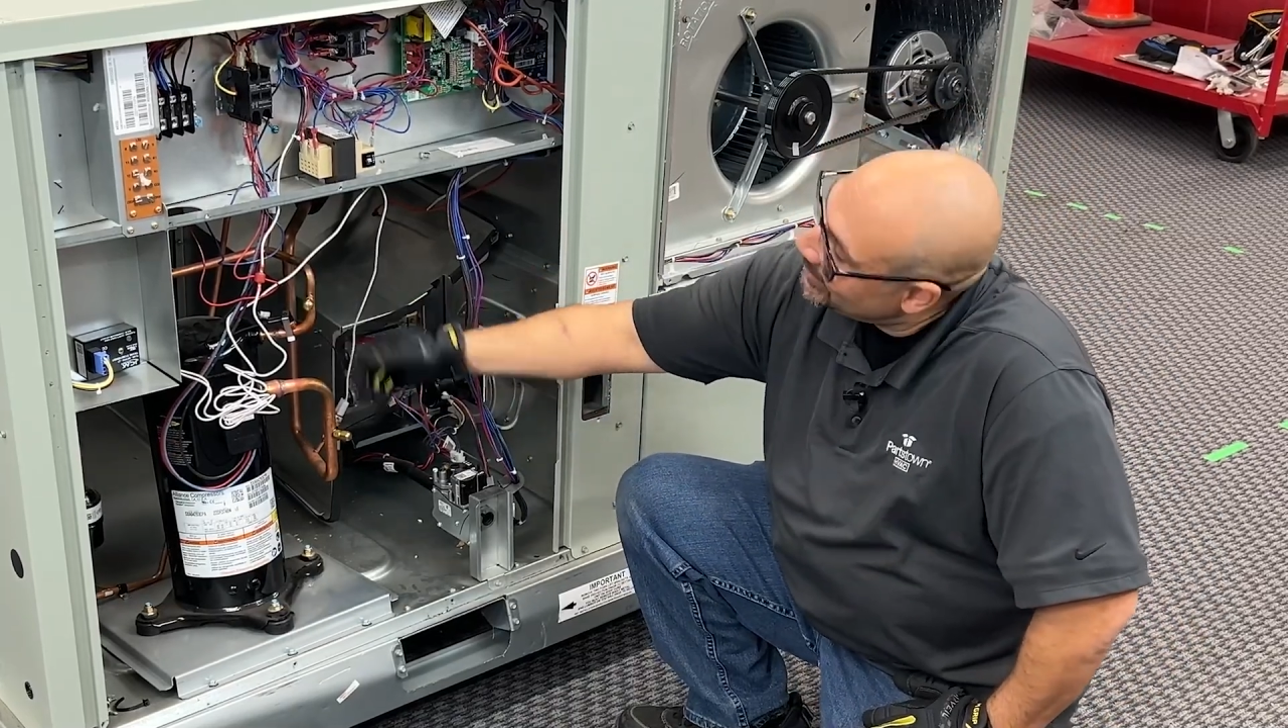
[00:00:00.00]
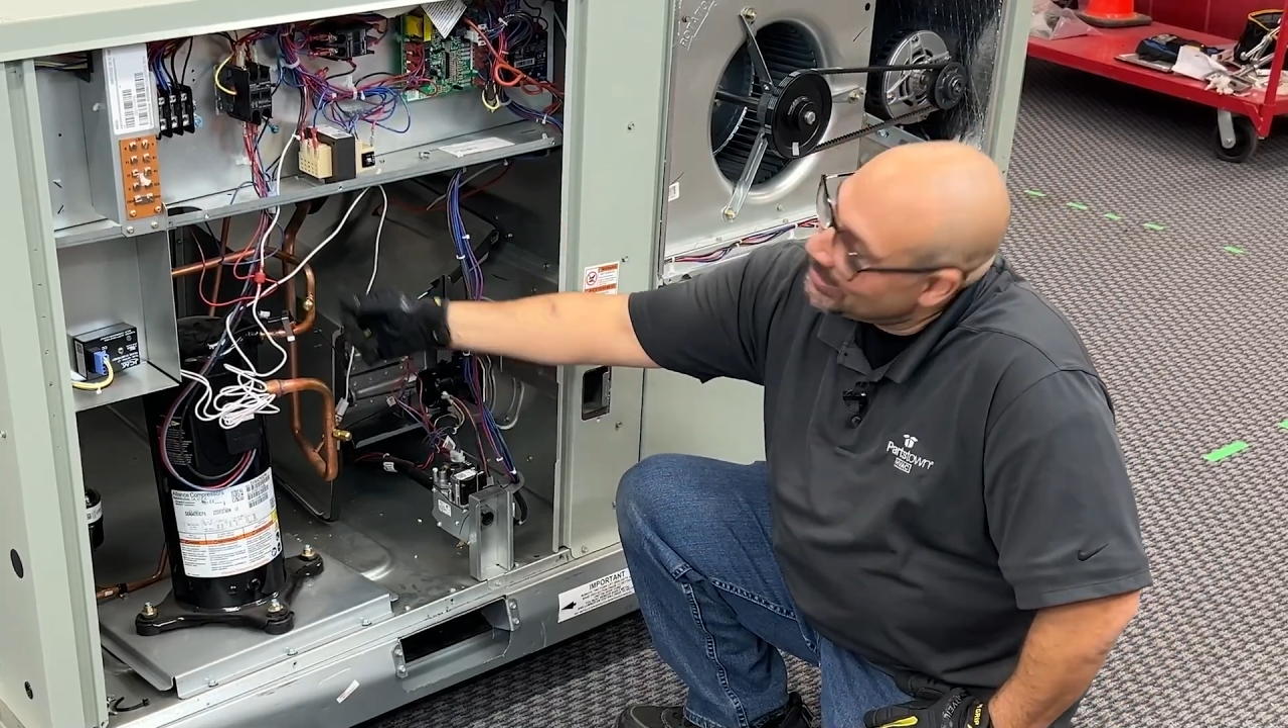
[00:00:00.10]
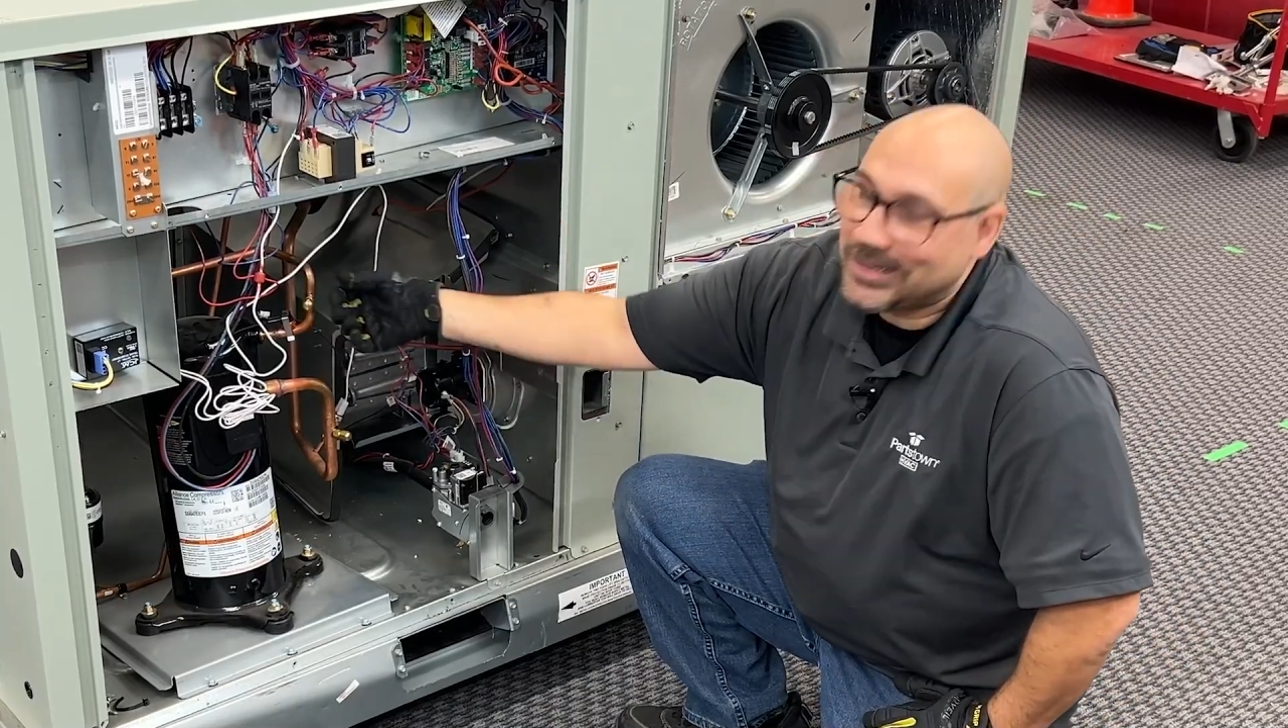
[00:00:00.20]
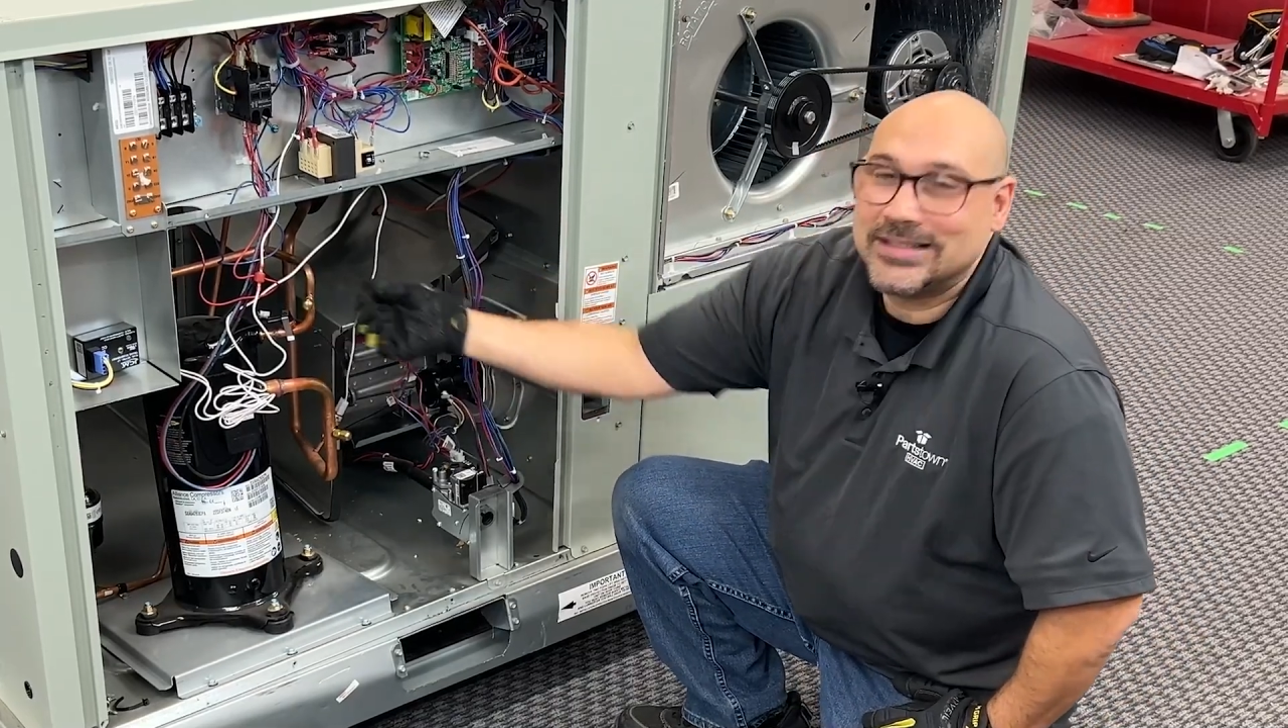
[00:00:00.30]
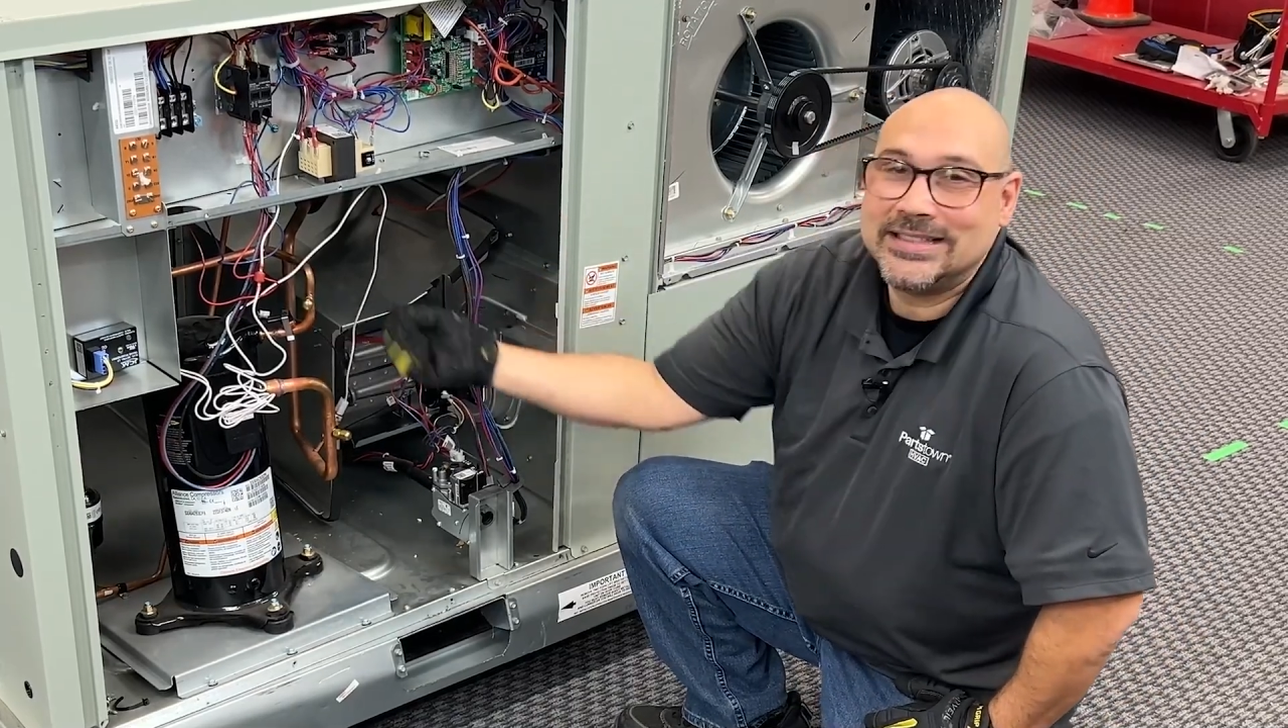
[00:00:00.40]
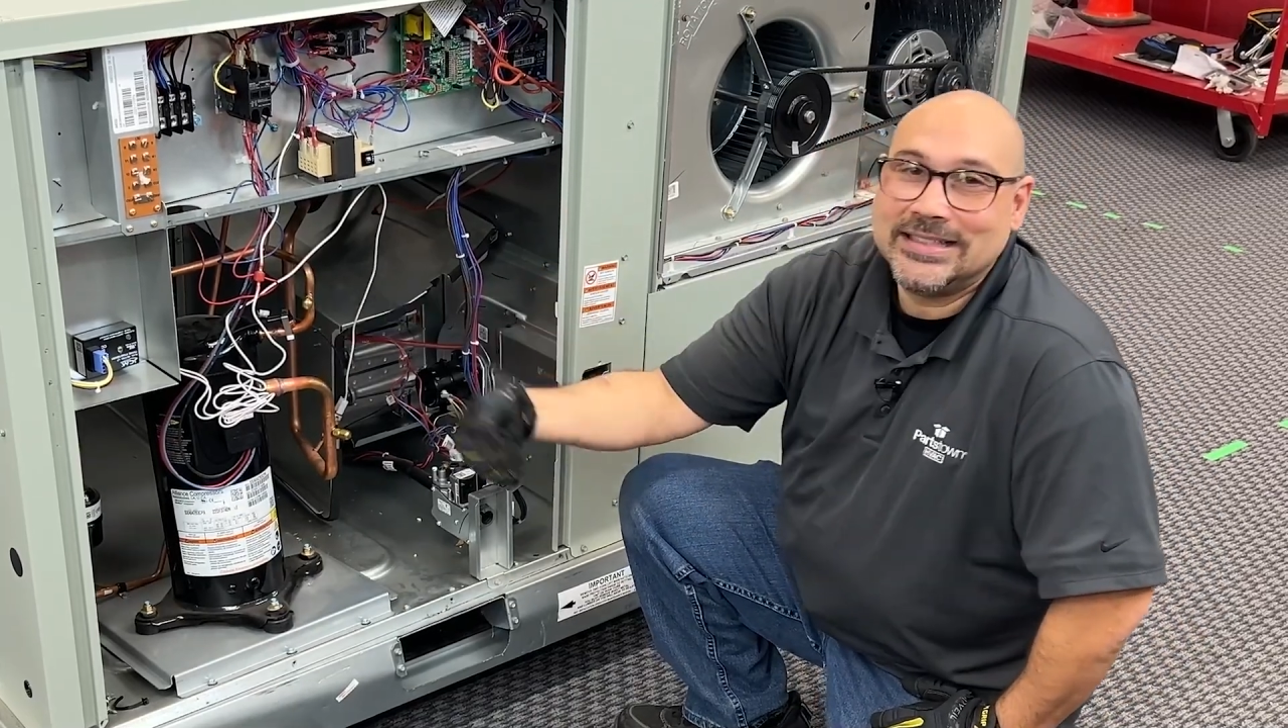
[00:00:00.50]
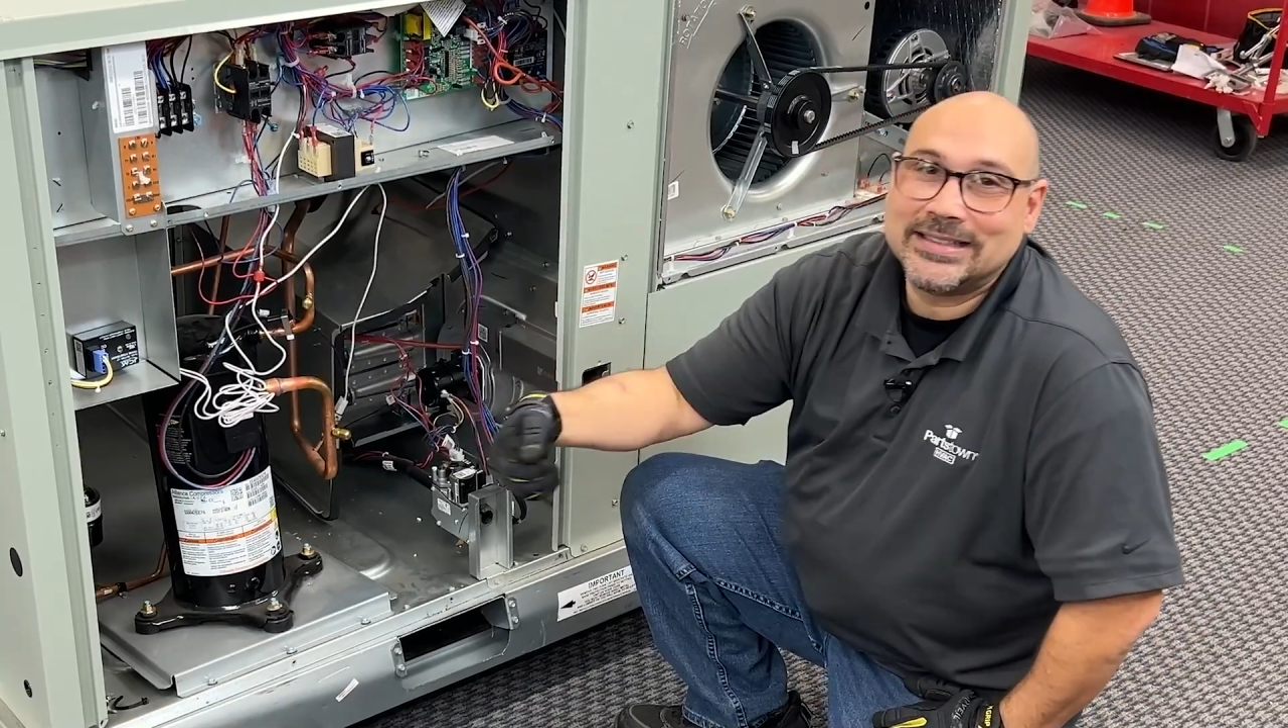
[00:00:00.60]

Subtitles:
because each